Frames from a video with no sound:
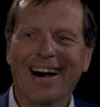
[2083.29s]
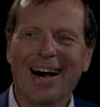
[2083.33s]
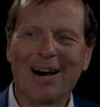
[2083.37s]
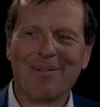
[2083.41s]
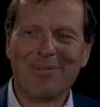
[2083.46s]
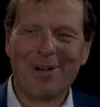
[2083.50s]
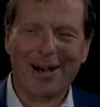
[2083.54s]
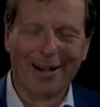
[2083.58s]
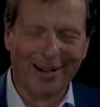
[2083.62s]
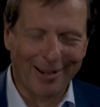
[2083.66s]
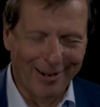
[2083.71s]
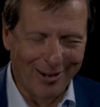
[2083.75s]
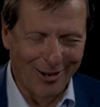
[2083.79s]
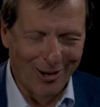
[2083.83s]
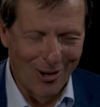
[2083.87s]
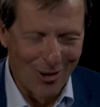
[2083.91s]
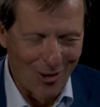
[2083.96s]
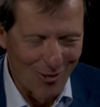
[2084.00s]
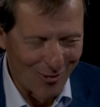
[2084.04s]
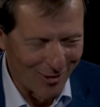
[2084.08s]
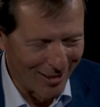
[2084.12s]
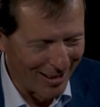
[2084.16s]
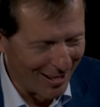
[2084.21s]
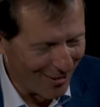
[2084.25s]
I'm not going to
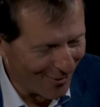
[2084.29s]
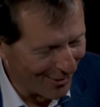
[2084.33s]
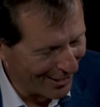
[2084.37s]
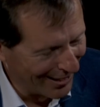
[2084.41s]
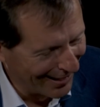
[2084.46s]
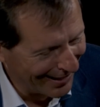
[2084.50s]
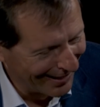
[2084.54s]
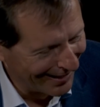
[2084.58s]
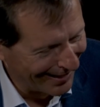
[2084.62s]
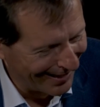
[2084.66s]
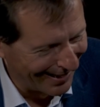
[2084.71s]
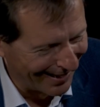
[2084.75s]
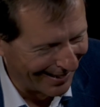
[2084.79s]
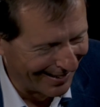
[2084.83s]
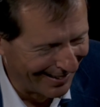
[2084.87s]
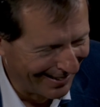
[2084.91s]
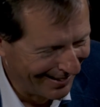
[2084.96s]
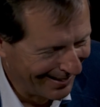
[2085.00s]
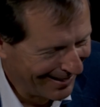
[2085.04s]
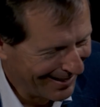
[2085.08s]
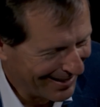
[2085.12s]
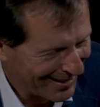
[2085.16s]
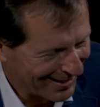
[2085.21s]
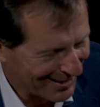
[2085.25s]
go for that
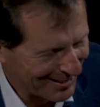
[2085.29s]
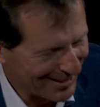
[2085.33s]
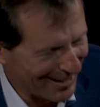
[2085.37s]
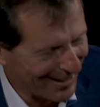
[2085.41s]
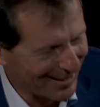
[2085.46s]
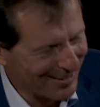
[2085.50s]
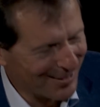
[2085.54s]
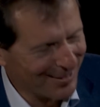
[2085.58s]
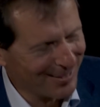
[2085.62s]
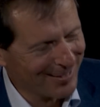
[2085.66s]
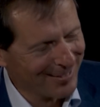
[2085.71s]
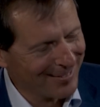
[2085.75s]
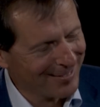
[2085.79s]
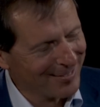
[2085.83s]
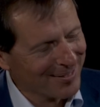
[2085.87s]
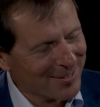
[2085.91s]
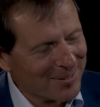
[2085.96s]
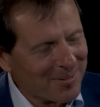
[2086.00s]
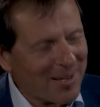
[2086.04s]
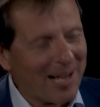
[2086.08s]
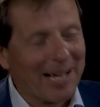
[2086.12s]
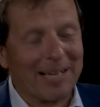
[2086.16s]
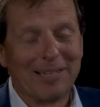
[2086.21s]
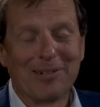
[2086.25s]
one.
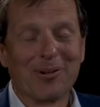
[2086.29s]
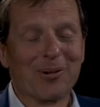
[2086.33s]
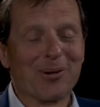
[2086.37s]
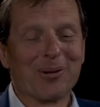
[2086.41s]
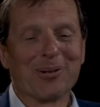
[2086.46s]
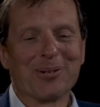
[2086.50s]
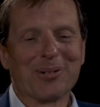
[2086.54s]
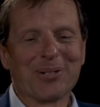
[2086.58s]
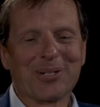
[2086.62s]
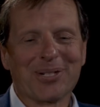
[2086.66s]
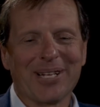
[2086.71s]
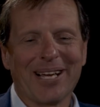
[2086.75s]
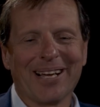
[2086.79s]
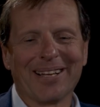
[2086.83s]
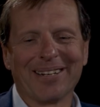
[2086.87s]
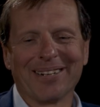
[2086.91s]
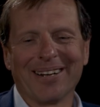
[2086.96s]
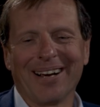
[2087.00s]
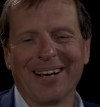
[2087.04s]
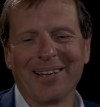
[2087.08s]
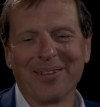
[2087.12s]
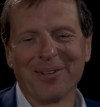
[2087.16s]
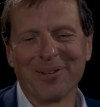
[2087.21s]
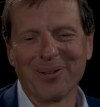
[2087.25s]
I don't understand it
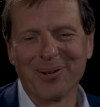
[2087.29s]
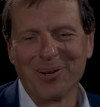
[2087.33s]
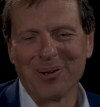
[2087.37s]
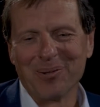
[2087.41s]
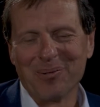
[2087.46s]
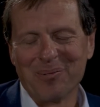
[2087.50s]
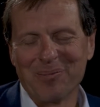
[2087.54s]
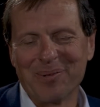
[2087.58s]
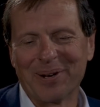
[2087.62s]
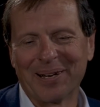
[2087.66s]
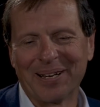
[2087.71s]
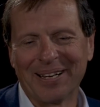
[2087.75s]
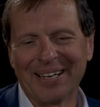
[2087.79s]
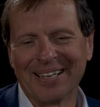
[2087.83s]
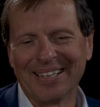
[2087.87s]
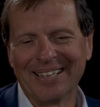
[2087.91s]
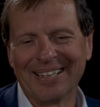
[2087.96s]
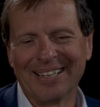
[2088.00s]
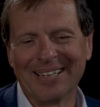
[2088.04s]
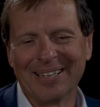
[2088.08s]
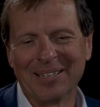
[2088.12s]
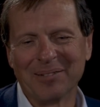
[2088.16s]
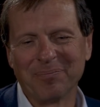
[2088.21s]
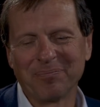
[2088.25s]
either, though. But
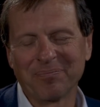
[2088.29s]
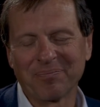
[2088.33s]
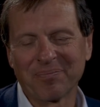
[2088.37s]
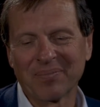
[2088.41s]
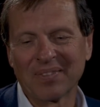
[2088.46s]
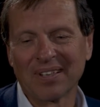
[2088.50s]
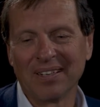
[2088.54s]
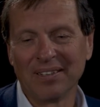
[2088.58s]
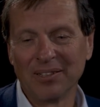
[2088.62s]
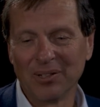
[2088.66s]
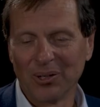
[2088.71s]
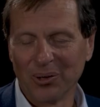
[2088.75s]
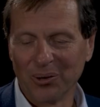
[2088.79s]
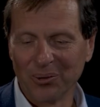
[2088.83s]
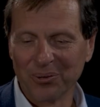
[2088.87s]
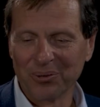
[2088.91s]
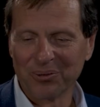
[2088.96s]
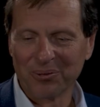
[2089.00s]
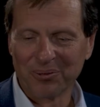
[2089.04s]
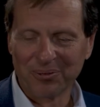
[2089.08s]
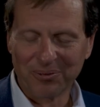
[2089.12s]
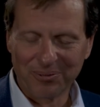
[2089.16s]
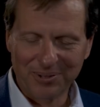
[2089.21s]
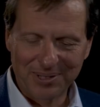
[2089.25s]

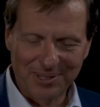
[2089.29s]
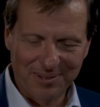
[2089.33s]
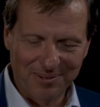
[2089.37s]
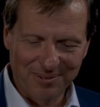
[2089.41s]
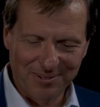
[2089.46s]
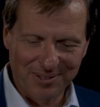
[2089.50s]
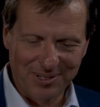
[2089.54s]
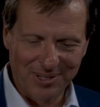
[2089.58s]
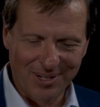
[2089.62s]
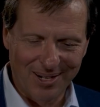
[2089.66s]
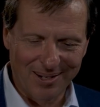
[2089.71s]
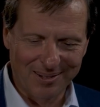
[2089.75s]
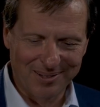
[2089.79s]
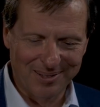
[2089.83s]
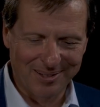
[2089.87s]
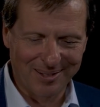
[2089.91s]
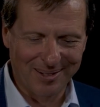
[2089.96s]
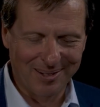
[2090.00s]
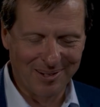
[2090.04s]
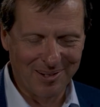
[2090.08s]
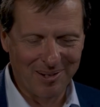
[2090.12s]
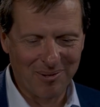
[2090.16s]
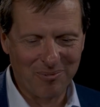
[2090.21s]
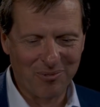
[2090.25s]
we talked
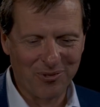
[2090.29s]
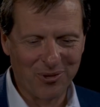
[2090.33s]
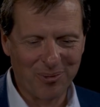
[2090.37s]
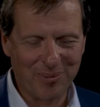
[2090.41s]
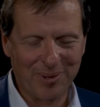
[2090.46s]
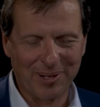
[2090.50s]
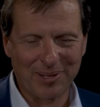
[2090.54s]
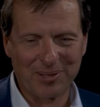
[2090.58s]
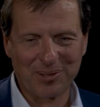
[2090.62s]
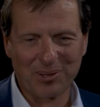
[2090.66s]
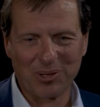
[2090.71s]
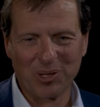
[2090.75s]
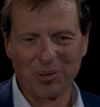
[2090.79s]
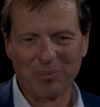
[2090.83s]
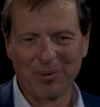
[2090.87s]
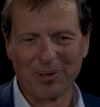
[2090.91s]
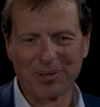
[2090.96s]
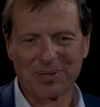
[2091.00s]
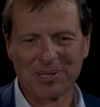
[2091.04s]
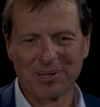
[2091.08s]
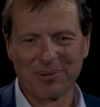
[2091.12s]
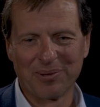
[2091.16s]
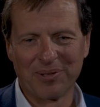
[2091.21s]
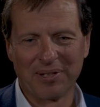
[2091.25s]
a few minutes ago
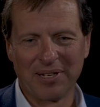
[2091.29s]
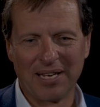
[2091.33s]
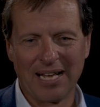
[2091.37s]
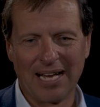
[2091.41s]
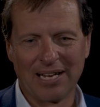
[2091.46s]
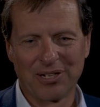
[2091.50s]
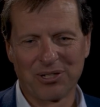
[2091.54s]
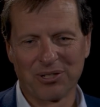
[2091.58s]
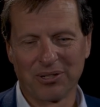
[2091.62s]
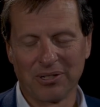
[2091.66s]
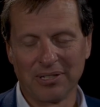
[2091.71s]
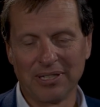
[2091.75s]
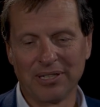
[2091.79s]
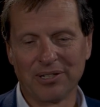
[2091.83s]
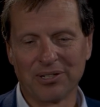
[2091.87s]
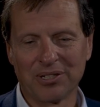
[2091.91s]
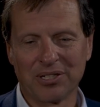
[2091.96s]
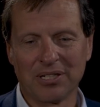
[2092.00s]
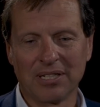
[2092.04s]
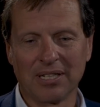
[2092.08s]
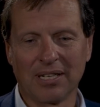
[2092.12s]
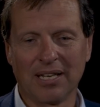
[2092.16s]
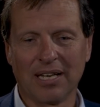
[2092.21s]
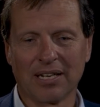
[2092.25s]
about some of the national leaders
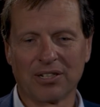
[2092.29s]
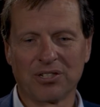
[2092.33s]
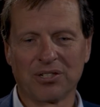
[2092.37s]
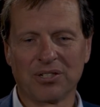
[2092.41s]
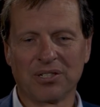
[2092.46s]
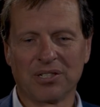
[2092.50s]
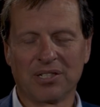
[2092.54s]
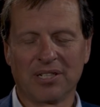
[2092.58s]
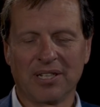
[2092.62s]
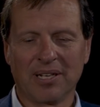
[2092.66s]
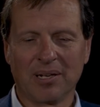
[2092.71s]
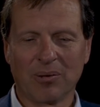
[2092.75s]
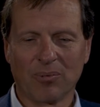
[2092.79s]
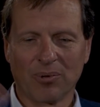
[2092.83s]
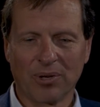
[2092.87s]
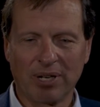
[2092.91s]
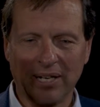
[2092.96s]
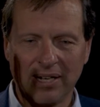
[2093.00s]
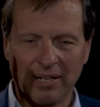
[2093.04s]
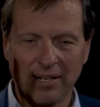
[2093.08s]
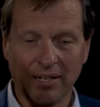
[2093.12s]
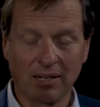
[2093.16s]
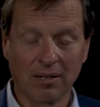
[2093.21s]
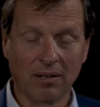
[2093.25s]
in the election saying we're
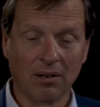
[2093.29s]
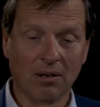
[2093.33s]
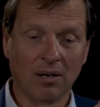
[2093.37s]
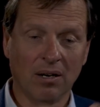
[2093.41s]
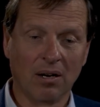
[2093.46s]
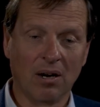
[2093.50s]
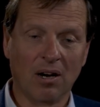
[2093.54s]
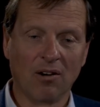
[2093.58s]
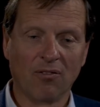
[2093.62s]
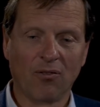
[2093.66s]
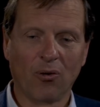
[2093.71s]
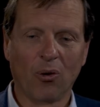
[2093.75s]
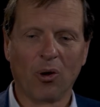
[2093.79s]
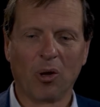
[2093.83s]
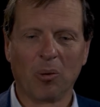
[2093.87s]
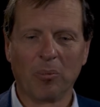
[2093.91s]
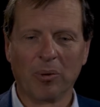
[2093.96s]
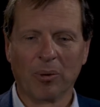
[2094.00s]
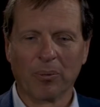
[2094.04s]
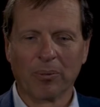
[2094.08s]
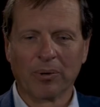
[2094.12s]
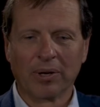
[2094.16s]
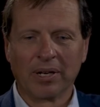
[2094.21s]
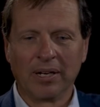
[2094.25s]
getting off oil,
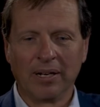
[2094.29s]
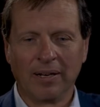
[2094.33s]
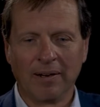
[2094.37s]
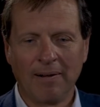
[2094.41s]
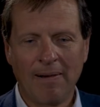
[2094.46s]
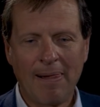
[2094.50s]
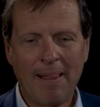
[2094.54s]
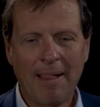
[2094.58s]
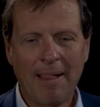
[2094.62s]
but we're going to